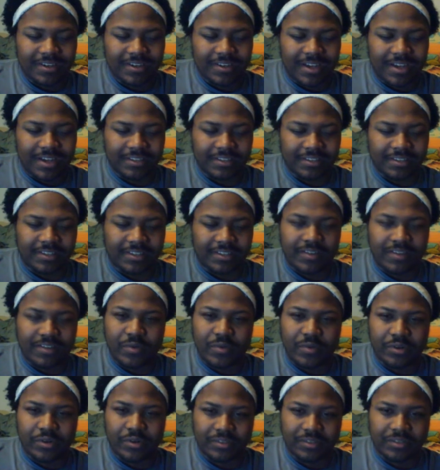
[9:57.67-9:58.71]

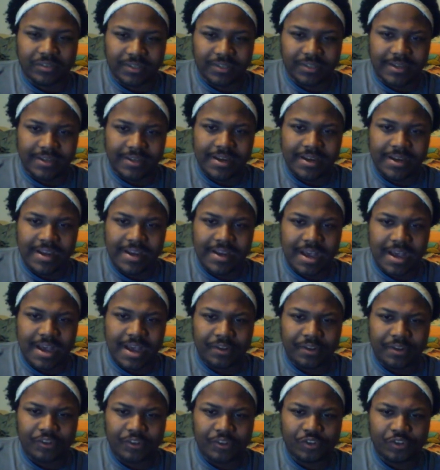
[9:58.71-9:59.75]
unceremoniously gunned down in
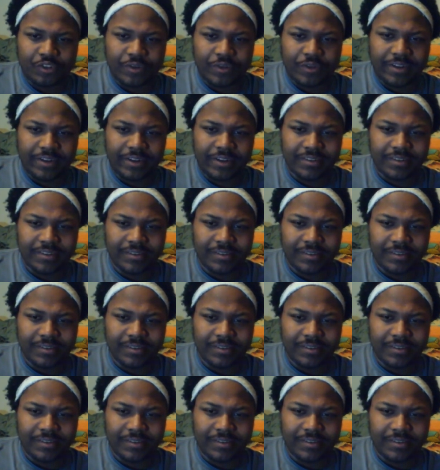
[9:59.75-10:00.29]
the street,